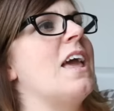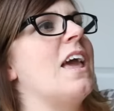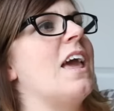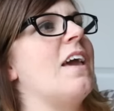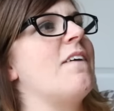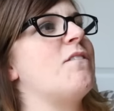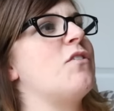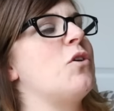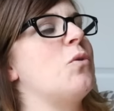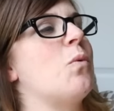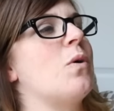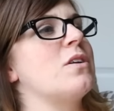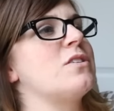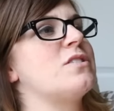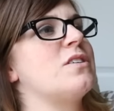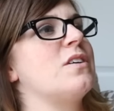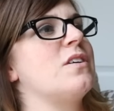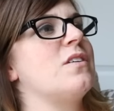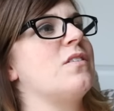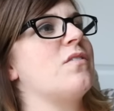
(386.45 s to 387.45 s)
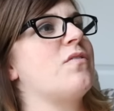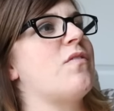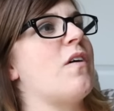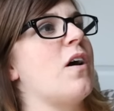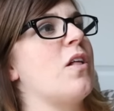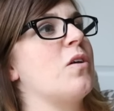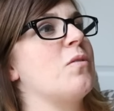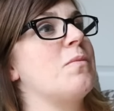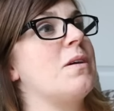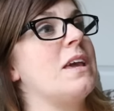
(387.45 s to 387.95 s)
if you want to
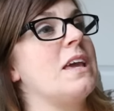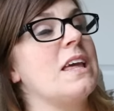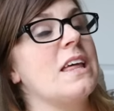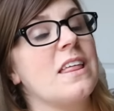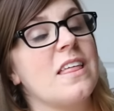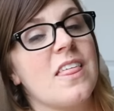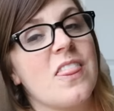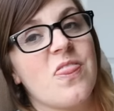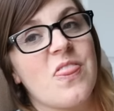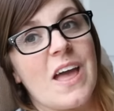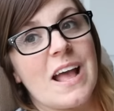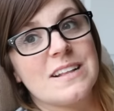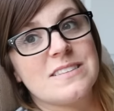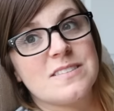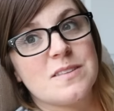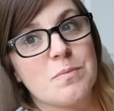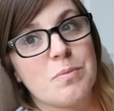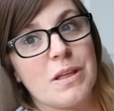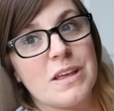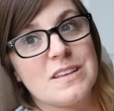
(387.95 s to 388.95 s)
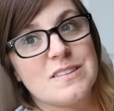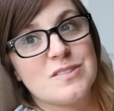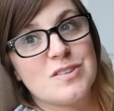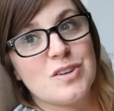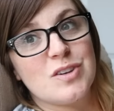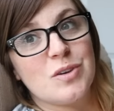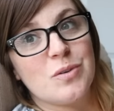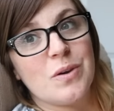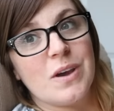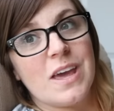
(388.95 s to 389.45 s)
follow me, that's the place
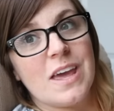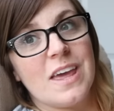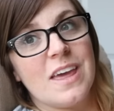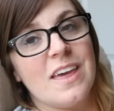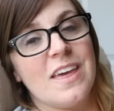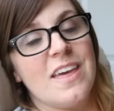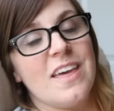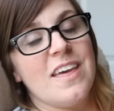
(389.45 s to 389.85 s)
to do it.